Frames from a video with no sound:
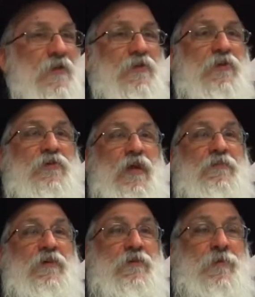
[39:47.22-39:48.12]
The
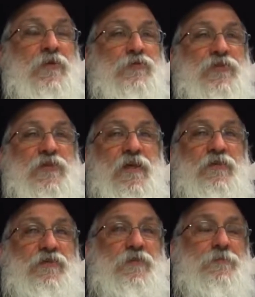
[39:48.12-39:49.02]
Teva, the Medrash
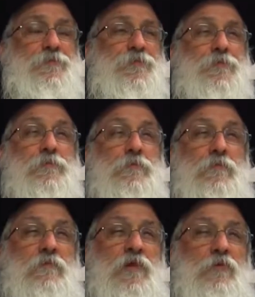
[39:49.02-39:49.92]
says,
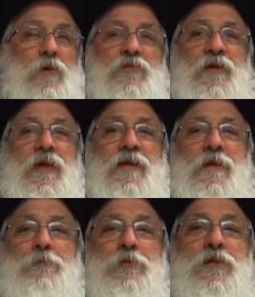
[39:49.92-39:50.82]
was a
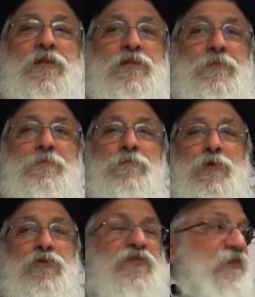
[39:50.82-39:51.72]
complete
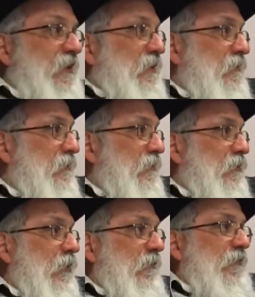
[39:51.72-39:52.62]
mercy
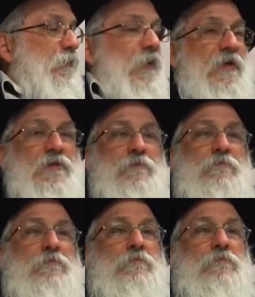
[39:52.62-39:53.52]
of the rain,
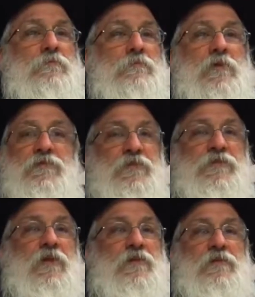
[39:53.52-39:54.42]
of the
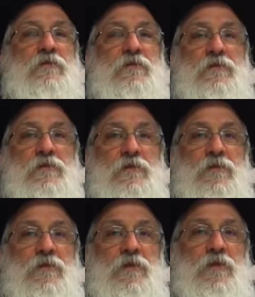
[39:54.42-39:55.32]
flood.
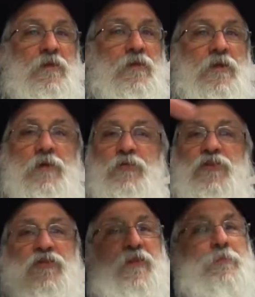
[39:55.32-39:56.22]
It was
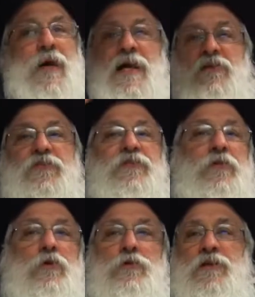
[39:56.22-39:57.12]
just a box
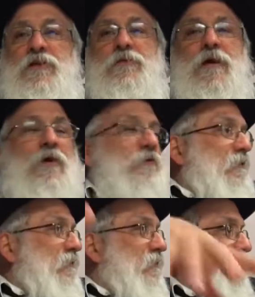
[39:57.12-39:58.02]
floating around
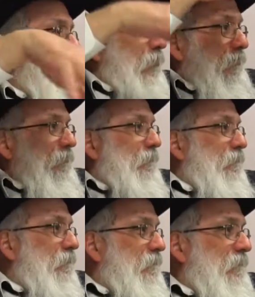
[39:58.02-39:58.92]
in the water.
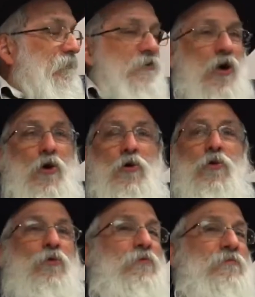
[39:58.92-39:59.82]

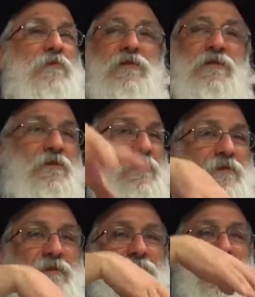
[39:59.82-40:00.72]
No,
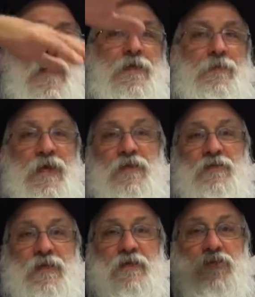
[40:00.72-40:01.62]
and he made
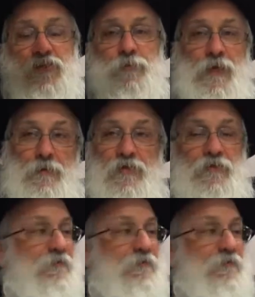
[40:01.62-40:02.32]
it that it should be able to